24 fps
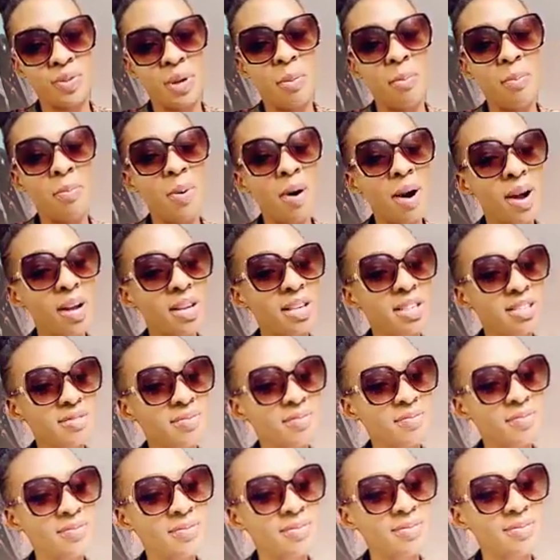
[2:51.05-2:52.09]
But
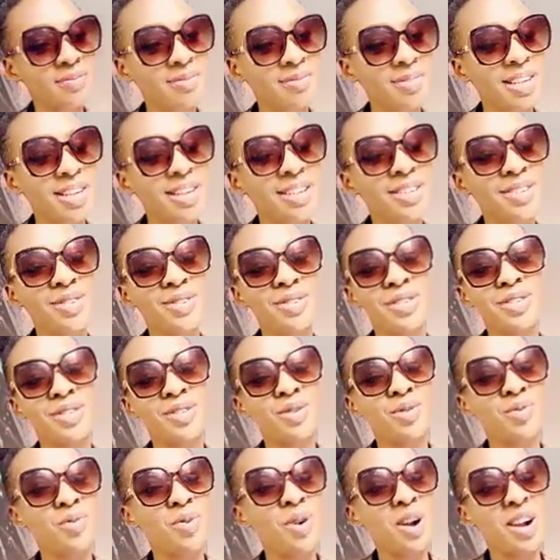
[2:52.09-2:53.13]
you need
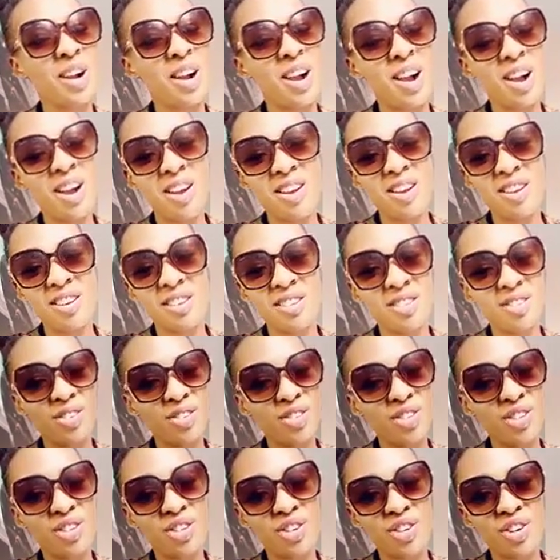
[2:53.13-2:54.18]
to work hard on
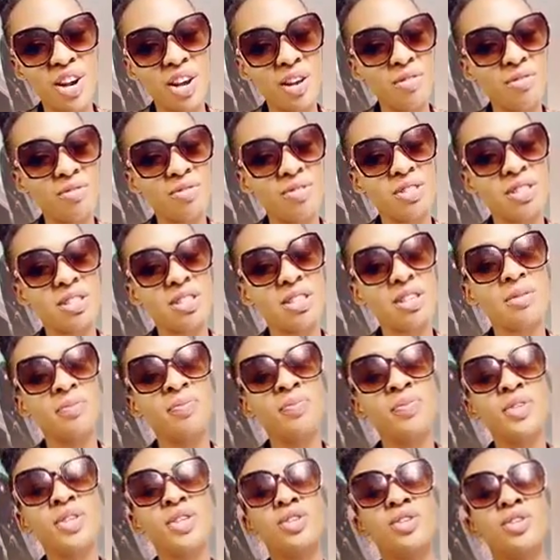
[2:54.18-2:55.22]
your craft.
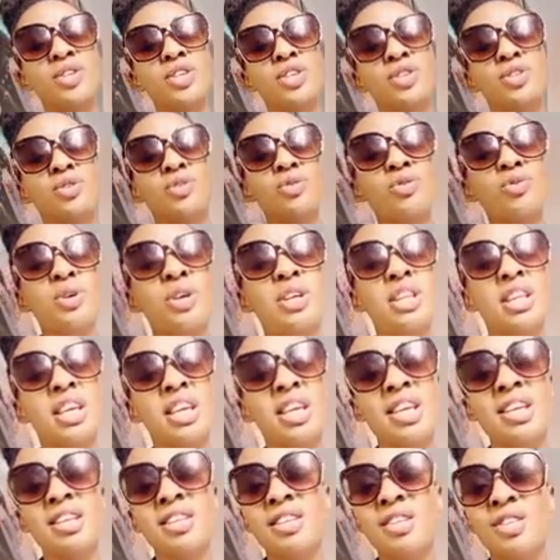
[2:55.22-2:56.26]
You need to look in
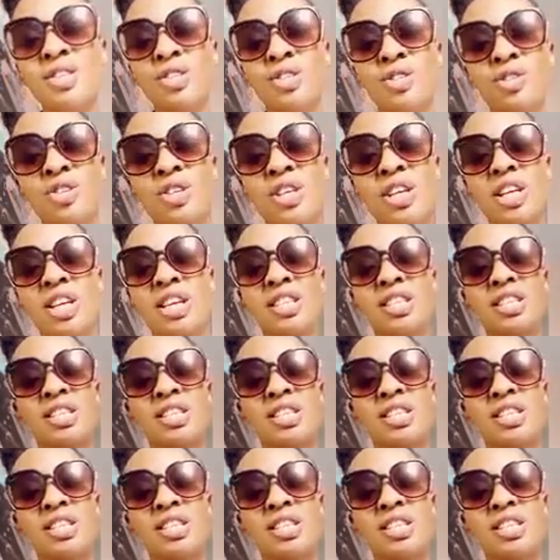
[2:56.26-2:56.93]
the industry and